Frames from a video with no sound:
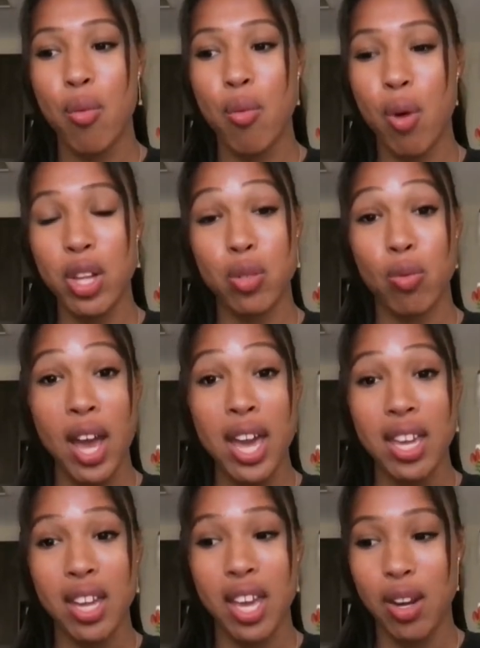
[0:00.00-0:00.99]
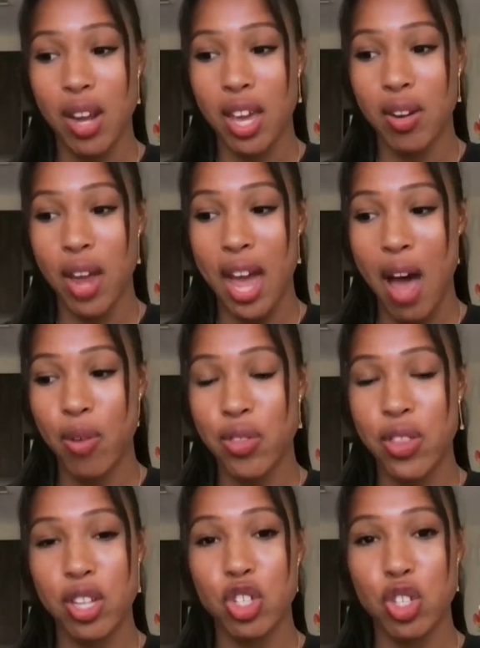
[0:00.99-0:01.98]
what's right and and how
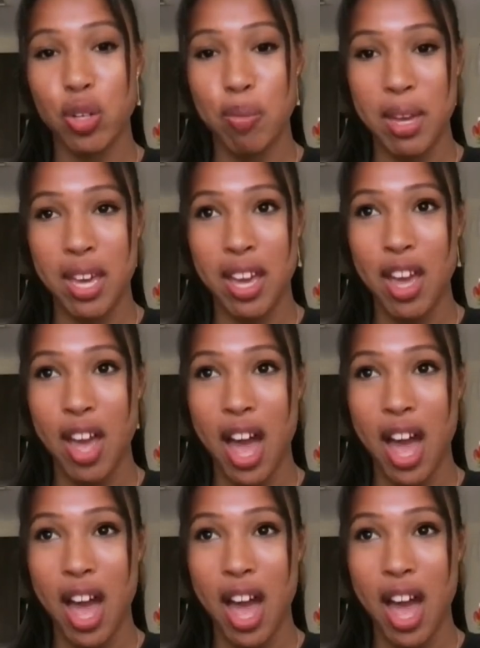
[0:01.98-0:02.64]
things should be.